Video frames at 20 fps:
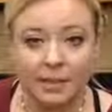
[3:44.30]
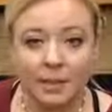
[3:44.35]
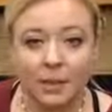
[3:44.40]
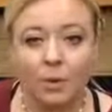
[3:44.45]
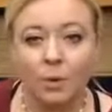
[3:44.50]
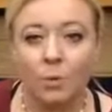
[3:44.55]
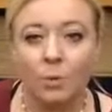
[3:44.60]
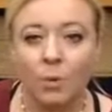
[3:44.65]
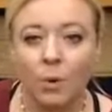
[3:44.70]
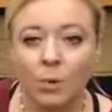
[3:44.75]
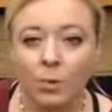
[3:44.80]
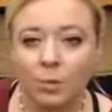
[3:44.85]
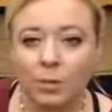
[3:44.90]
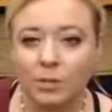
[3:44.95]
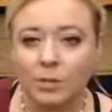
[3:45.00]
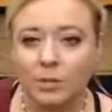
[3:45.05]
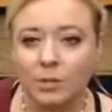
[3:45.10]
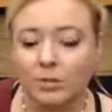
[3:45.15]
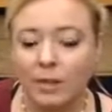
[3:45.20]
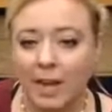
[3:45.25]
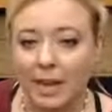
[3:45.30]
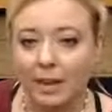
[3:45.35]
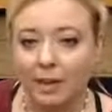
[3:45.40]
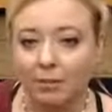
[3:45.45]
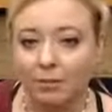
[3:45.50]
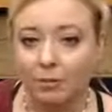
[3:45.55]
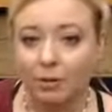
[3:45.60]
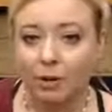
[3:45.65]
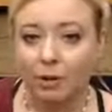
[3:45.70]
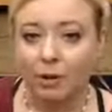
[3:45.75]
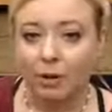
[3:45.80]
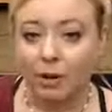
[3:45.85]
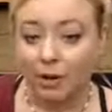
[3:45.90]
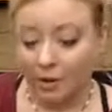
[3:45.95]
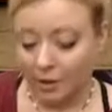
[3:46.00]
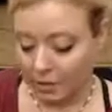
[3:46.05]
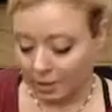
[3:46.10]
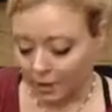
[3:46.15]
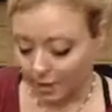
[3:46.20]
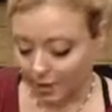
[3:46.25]
What would you take for
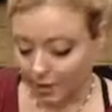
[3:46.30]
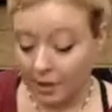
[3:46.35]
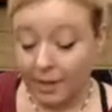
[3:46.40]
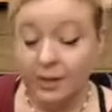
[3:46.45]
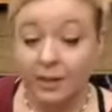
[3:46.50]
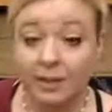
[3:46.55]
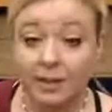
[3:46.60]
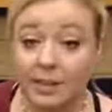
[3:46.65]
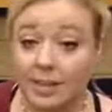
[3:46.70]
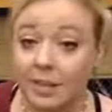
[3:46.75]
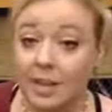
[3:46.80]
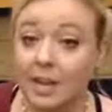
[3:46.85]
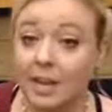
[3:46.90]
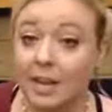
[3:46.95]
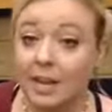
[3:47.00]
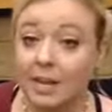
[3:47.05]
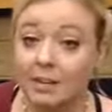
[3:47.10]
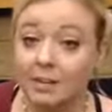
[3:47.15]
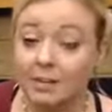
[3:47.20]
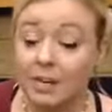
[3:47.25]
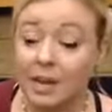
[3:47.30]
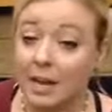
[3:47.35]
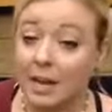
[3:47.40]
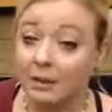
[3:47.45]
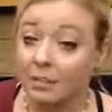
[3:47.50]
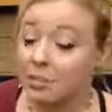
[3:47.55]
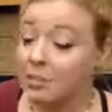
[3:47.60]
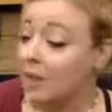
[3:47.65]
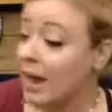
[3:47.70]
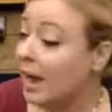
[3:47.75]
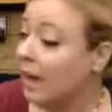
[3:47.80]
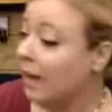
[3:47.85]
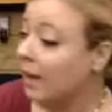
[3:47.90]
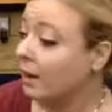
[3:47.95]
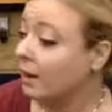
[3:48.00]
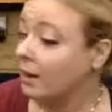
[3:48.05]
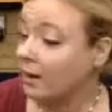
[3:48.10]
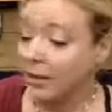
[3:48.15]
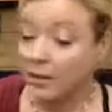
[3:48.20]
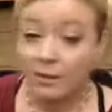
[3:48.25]
her?" Now
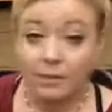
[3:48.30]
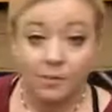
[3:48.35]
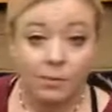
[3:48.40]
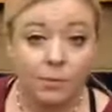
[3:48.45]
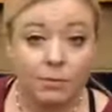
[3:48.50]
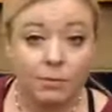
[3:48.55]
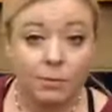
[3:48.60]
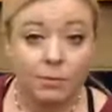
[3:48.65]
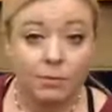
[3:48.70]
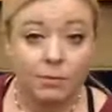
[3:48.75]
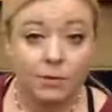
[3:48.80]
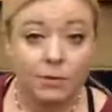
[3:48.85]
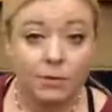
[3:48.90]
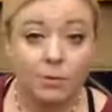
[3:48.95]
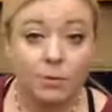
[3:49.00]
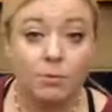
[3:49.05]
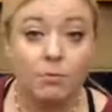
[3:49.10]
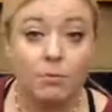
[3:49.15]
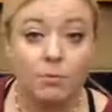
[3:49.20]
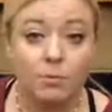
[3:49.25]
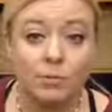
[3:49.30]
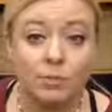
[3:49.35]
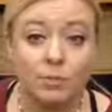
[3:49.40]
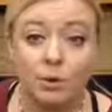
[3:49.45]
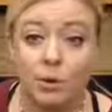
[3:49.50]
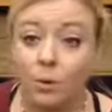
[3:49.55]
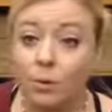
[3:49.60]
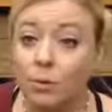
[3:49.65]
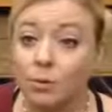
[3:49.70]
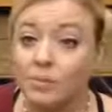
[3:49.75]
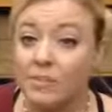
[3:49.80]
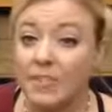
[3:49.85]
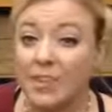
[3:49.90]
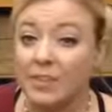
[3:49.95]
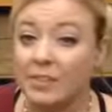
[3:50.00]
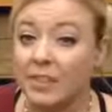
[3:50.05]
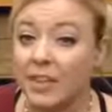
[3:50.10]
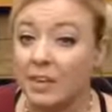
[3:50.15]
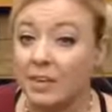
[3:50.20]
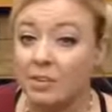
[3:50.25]
Jack, who was told
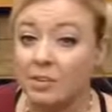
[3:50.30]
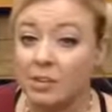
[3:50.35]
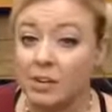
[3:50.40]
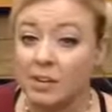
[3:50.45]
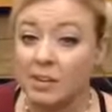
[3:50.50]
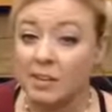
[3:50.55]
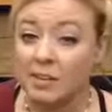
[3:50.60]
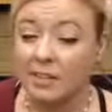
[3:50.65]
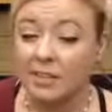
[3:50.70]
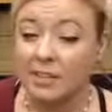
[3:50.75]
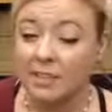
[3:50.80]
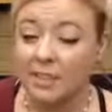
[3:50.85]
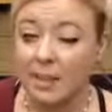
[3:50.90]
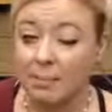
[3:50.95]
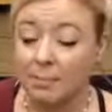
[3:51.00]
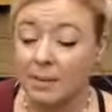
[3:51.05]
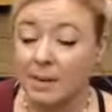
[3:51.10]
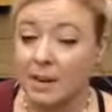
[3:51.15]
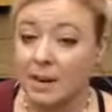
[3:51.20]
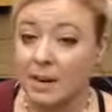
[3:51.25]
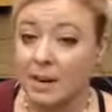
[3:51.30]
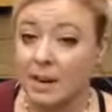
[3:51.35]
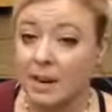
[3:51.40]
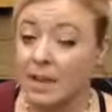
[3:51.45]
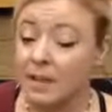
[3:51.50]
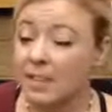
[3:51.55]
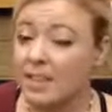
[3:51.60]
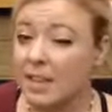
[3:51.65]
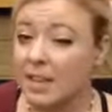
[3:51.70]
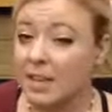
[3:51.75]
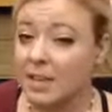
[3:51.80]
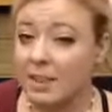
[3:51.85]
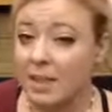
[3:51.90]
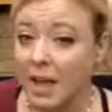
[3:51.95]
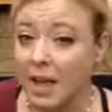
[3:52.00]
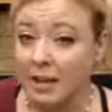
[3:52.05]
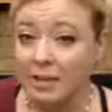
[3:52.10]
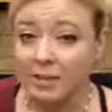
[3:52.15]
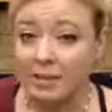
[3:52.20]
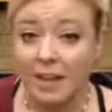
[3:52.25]
that they should accept nothing
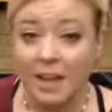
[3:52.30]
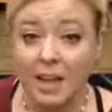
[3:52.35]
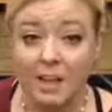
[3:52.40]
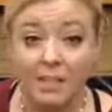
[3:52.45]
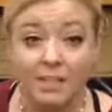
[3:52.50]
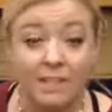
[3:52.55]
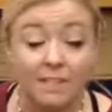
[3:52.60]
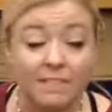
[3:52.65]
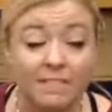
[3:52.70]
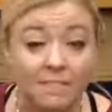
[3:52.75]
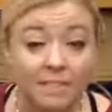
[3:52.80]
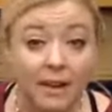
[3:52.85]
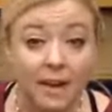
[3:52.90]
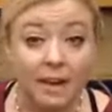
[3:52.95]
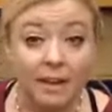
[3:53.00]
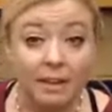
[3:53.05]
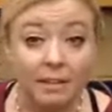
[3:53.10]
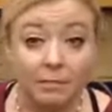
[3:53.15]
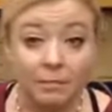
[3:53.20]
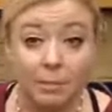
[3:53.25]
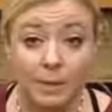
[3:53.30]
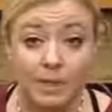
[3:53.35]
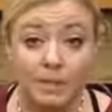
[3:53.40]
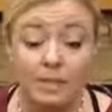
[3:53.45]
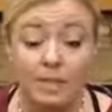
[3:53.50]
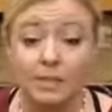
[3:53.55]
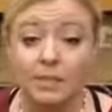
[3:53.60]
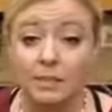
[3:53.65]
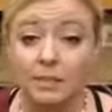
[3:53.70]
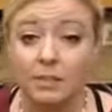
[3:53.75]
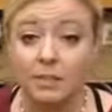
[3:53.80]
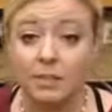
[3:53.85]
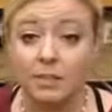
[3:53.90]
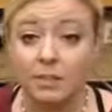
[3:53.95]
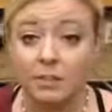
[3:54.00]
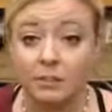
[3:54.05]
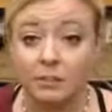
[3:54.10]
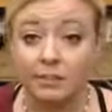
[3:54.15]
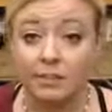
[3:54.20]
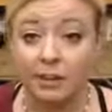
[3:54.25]
less than 5 pieces of
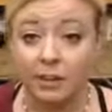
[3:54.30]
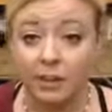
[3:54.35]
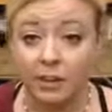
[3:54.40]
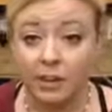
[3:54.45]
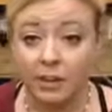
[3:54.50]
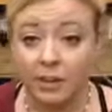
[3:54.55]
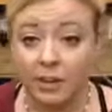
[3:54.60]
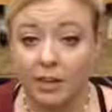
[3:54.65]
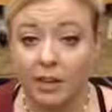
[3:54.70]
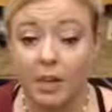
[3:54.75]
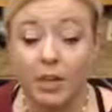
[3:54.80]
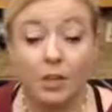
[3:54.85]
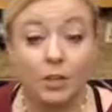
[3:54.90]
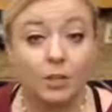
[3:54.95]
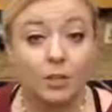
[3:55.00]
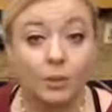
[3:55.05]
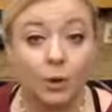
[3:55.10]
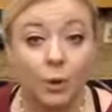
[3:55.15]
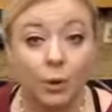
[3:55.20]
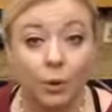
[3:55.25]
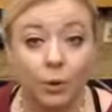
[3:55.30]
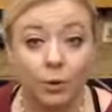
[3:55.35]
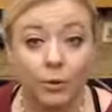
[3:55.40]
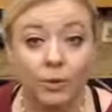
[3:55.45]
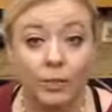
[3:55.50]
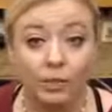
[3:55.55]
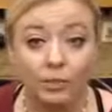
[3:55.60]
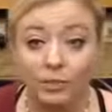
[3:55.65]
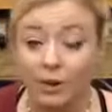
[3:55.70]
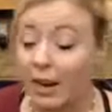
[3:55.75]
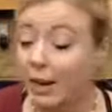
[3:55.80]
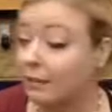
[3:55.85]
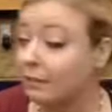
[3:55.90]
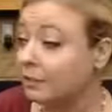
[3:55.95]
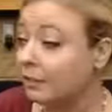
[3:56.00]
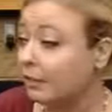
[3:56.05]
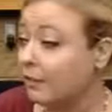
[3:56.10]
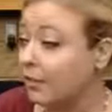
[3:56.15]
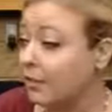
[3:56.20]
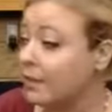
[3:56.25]
silver, told the
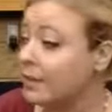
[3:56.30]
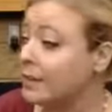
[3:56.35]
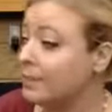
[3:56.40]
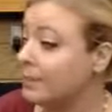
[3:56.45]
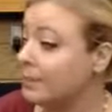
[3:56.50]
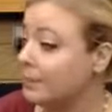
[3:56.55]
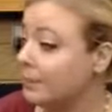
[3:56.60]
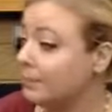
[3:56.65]
traveler this.